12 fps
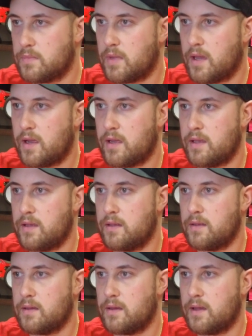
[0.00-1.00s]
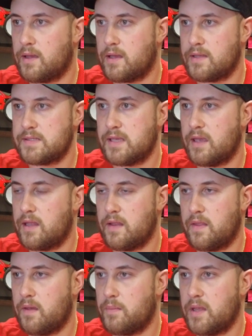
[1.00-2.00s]
I can't say
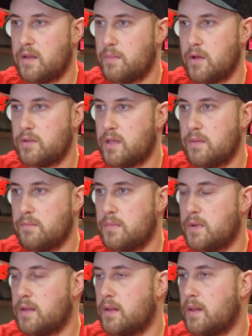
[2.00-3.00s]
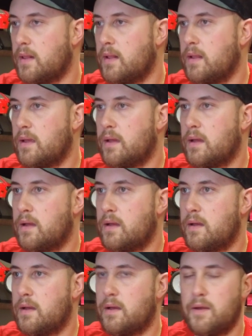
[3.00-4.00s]
anything bad about them.
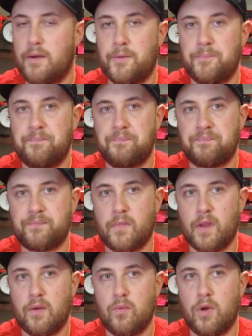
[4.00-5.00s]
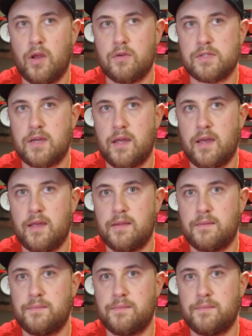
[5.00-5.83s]
What else I had?